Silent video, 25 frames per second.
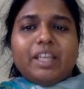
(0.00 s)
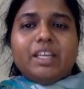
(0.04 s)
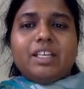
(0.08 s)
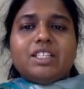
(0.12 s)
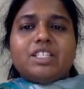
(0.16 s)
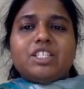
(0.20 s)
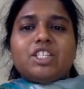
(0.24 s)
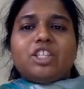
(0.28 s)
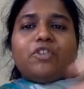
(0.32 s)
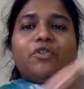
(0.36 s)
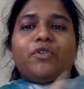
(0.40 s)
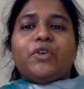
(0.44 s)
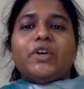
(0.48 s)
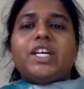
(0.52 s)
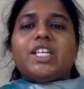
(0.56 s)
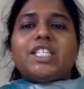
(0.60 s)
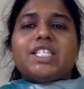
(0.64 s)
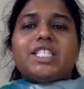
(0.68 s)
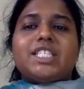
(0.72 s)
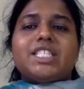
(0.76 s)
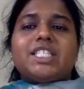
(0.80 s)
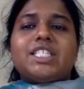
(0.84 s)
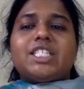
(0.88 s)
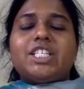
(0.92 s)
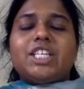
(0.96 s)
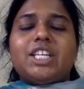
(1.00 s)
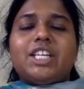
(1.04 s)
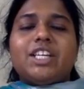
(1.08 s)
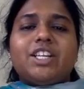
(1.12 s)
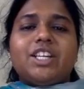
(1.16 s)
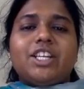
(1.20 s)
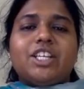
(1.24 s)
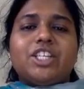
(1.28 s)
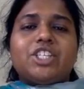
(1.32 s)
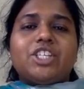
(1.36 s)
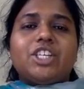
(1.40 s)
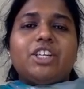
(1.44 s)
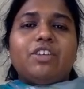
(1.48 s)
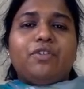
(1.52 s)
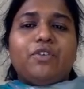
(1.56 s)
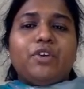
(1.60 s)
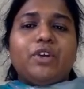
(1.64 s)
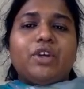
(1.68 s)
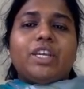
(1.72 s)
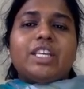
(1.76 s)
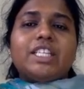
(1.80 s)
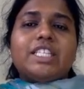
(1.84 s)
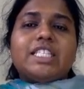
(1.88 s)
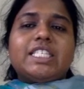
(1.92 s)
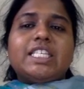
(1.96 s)
So the first generation, if you
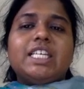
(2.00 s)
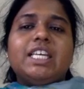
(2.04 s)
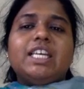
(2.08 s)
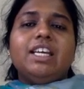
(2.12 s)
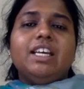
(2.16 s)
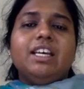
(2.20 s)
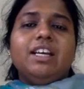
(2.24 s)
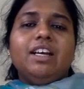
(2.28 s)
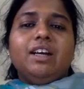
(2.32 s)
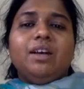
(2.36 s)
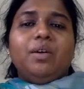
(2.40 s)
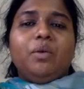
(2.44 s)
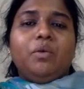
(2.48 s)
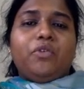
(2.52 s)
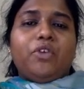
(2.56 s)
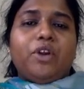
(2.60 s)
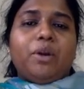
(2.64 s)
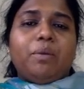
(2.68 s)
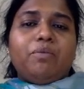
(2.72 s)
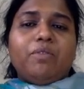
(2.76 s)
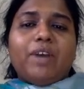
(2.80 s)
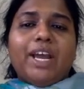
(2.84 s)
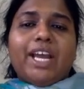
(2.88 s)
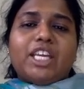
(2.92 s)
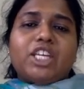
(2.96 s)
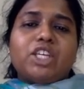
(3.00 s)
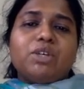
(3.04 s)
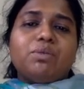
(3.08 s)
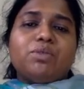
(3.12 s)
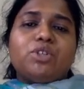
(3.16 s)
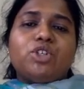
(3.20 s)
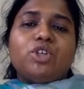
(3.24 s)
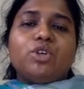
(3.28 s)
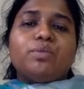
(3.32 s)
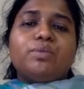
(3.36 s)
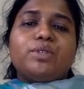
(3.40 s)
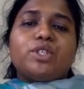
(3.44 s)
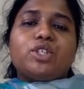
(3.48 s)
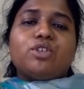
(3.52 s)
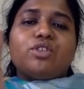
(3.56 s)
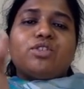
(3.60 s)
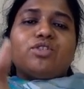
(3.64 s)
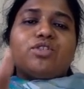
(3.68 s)
can see, from vacuum tubes to